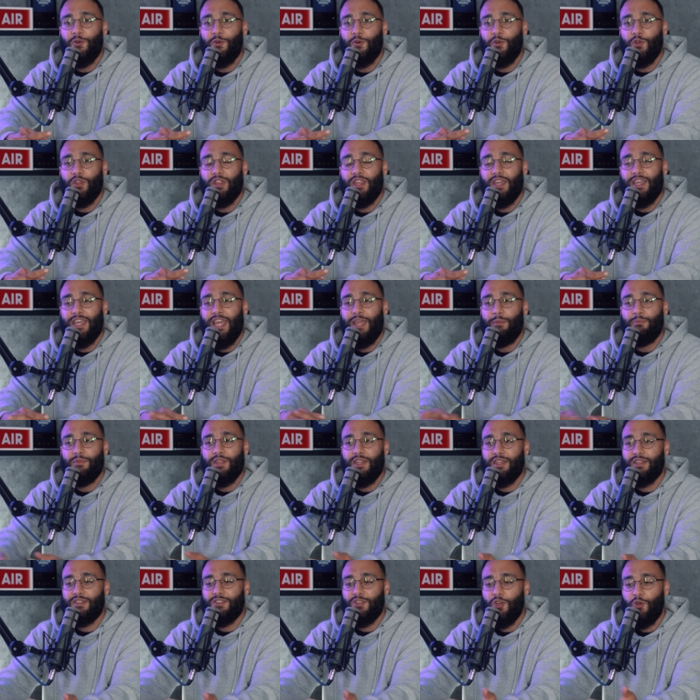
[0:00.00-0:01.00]
the game
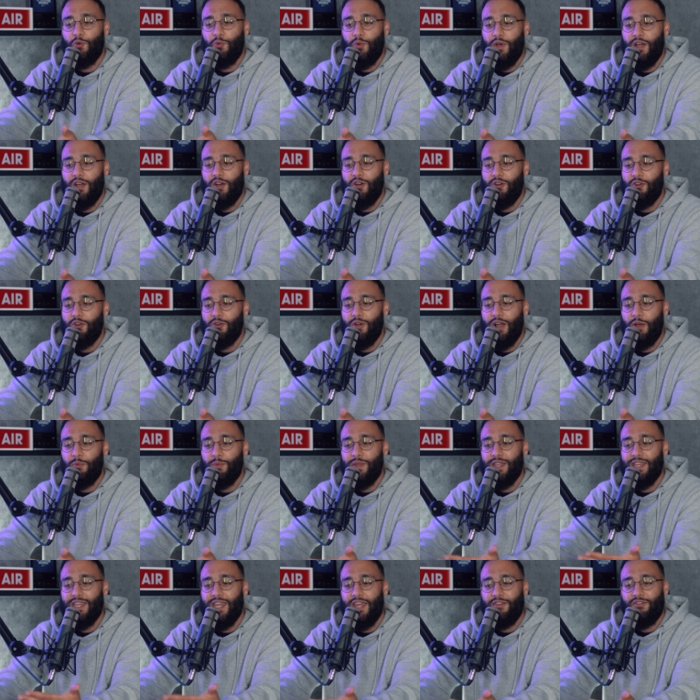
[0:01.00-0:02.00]
did so well and
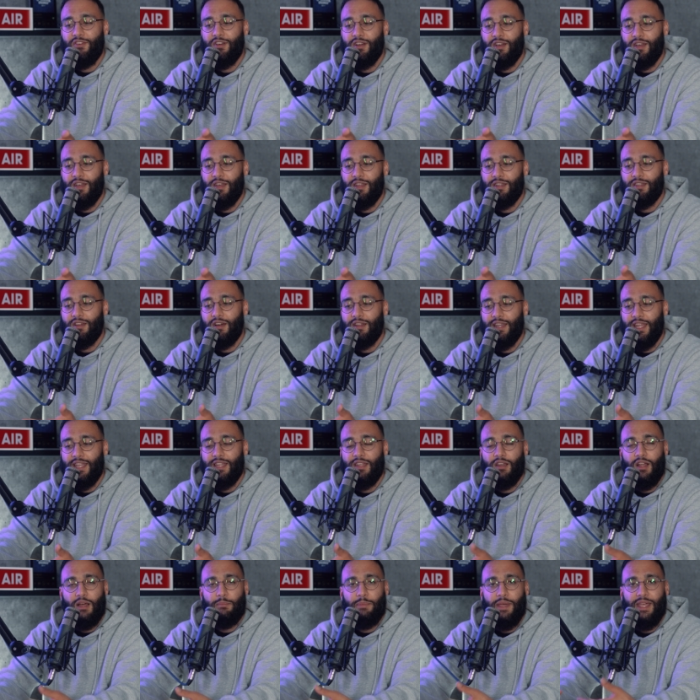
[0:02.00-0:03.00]
we never done
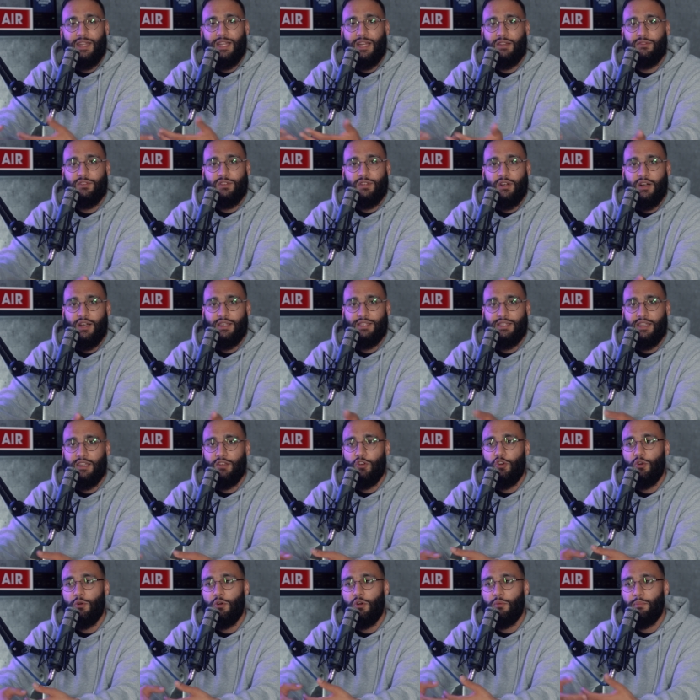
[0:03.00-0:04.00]
any like paid
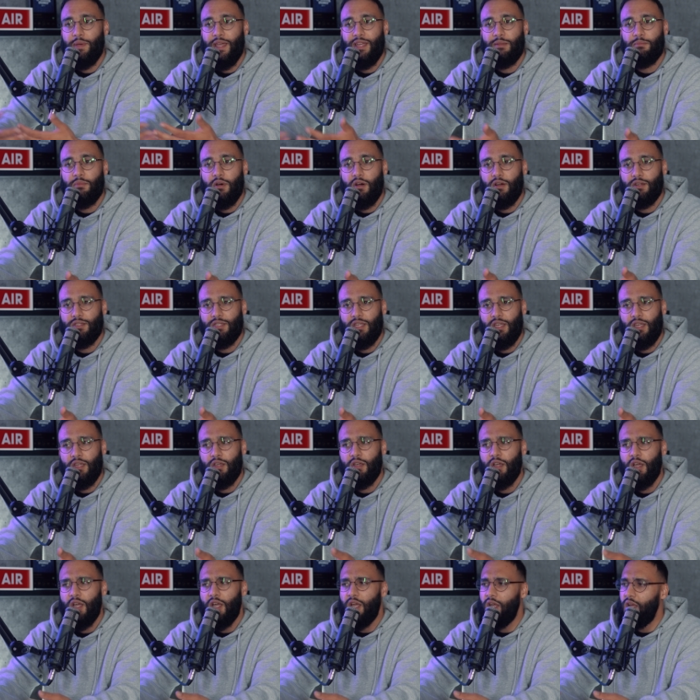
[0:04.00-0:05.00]
advertising or paid marketing.